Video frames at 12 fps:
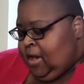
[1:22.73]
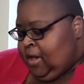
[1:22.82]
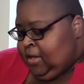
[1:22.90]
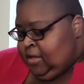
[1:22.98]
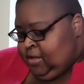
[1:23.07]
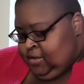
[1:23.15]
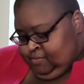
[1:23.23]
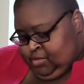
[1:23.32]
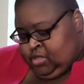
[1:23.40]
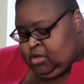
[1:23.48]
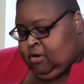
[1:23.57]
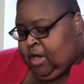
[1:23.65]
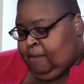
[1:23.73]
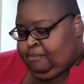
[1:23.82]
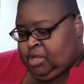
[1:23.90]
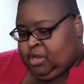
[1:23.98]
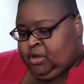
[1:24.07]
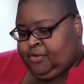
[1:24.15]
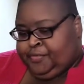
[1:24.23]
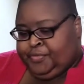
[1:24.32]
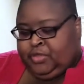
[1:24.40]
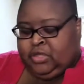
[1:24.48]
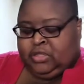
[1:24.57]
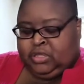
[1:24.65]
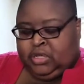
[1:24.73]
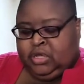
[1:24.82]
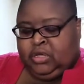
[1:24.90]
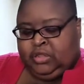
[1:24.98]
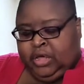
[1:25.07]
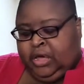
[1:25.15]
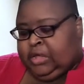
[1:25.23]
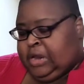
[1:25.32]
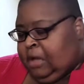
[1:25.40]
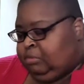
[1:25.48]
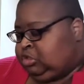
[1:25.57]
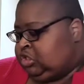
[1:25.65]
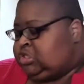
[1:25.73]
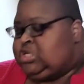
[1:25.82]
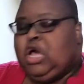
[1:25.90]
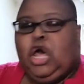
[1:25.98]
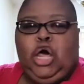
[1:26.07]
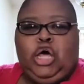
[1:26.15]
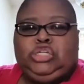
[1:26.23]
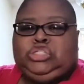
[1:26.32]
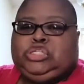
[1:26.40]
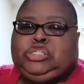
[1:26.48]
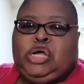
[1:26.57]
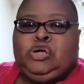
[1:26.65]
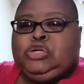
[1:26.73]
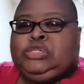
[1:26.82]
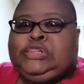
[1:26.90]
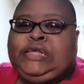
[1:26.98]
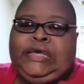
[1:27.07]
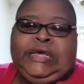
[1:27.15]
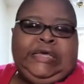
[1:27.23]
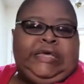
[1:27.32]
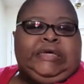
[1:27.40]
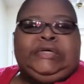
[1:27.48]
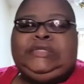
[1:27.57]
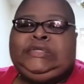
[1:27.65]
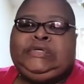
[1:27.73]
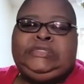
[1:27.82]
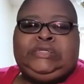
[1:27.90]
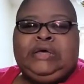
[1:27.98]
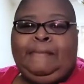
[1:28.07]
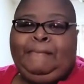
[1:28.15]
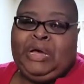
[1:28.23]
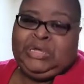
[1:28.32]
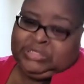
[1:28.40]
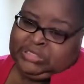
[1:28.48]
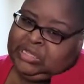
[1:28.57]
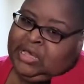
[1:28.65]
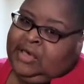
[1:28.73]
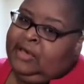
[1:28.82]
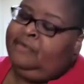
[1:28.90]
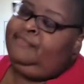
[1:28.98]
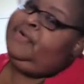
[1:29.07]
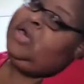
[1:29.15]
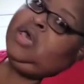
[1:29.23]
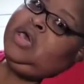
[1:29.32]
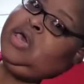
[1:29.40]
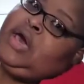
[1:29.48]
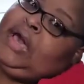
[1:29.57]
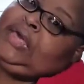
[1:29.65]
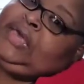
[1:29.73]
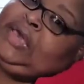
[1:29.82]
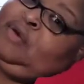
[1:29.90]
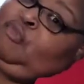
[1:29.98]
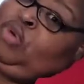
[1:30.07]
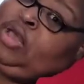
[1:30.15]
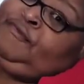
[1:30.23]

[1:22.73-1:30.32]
I am so happy though to see that I'm just slowly getting into my stuff. I can't